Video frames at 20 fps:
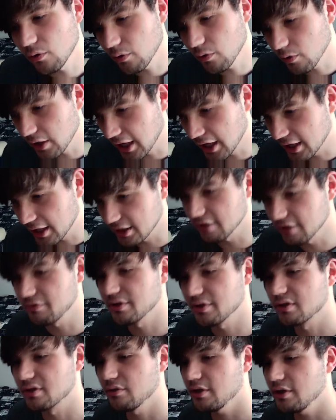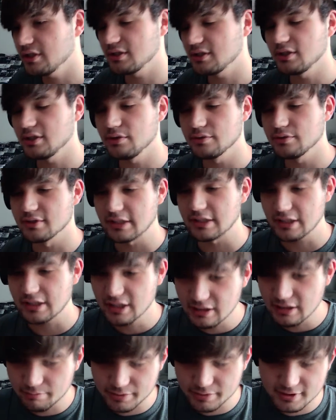And if you're going to use the
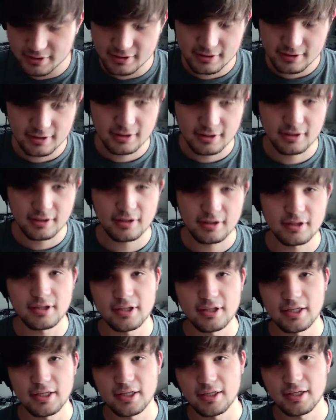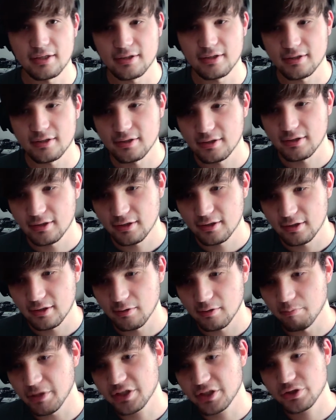clips, then
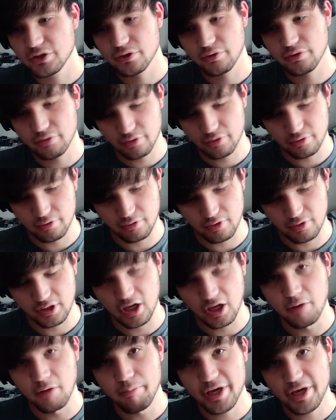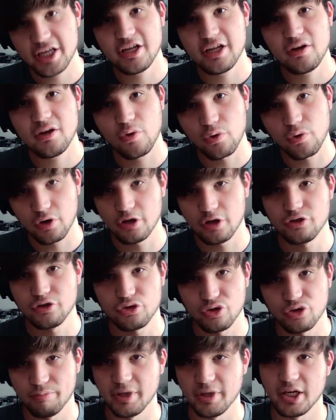make sure they're a minute or under
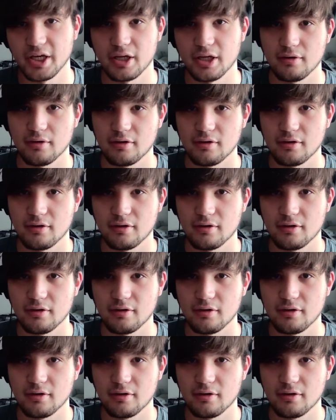a minute,